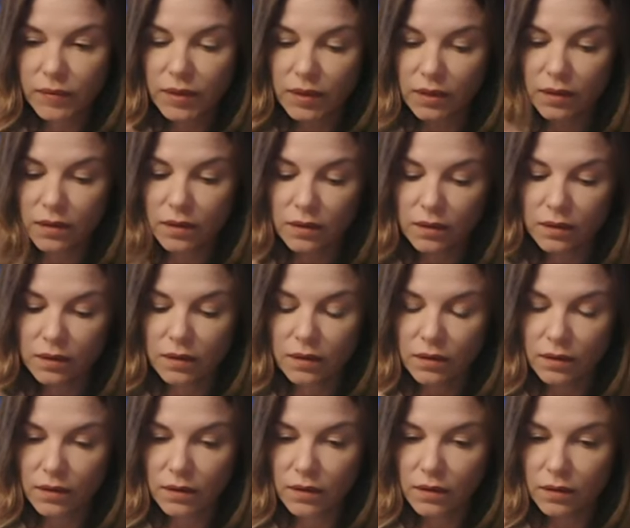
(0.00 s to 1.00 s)

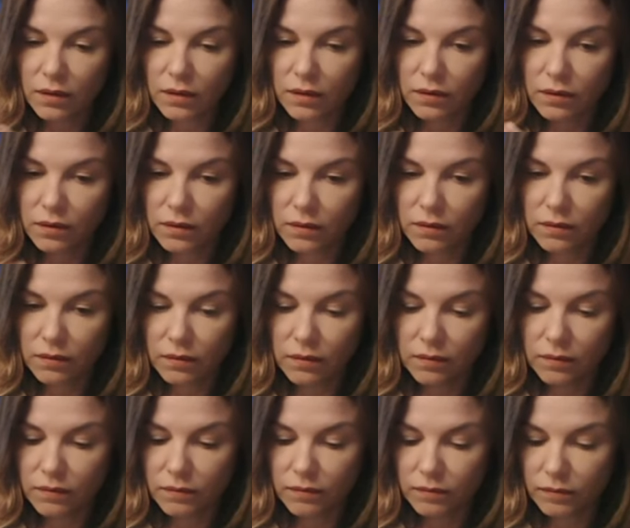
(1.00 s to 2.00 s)

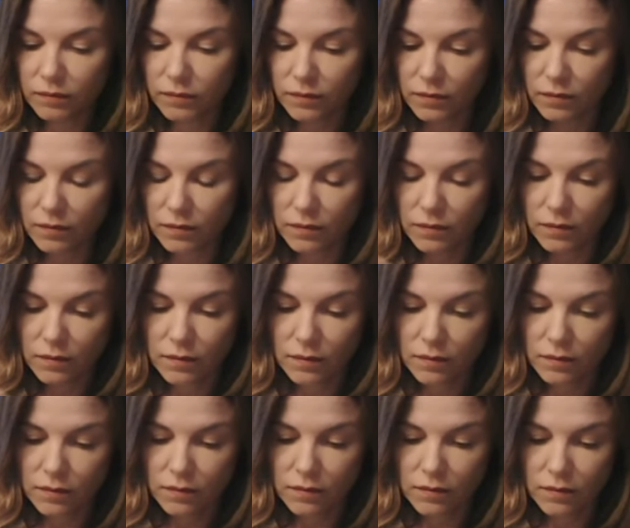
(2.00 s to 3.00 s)

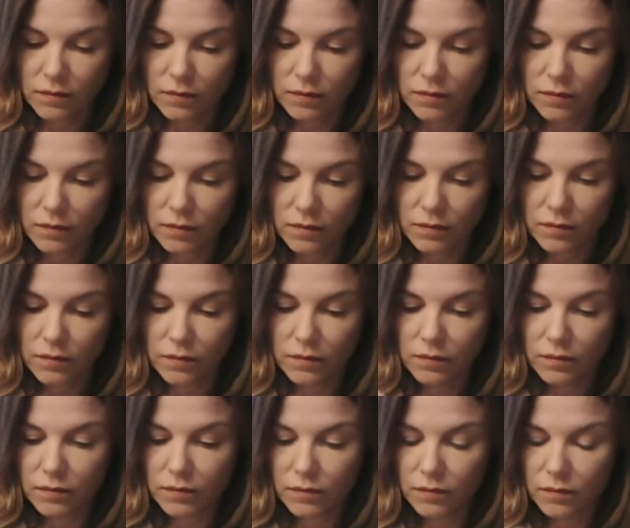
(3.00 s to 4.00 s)

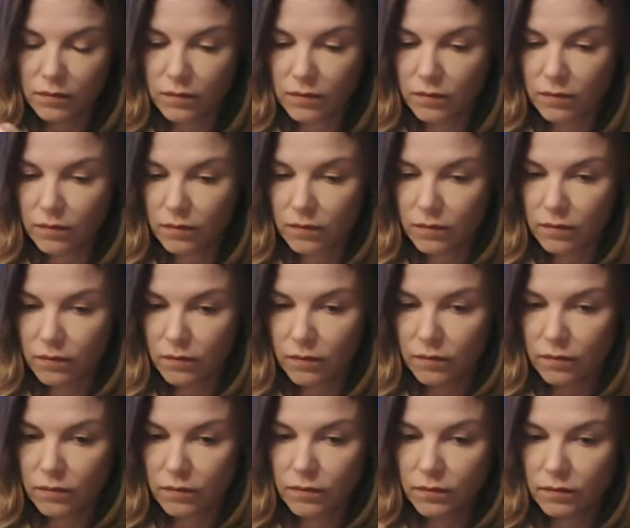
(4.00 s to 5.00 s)

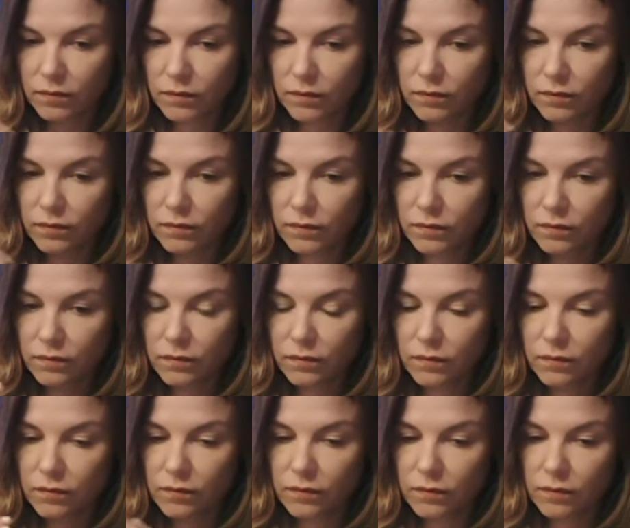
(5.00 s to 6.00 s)

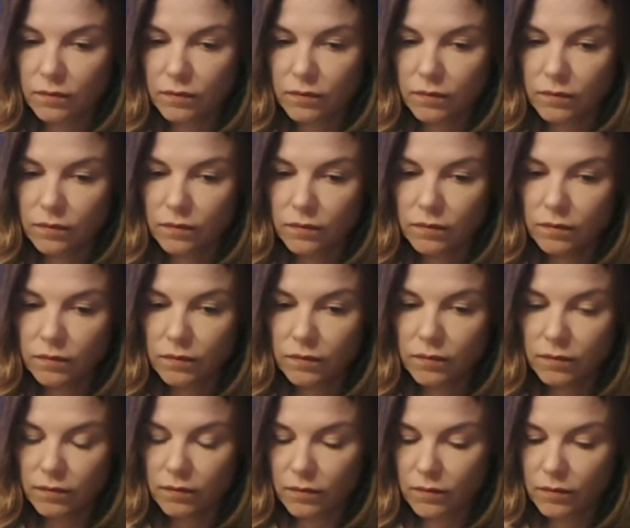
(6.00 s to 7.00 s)

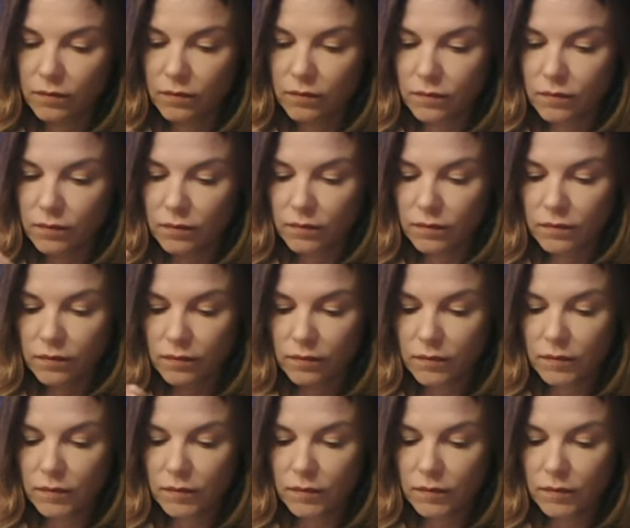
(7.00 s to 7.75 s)
[no speech]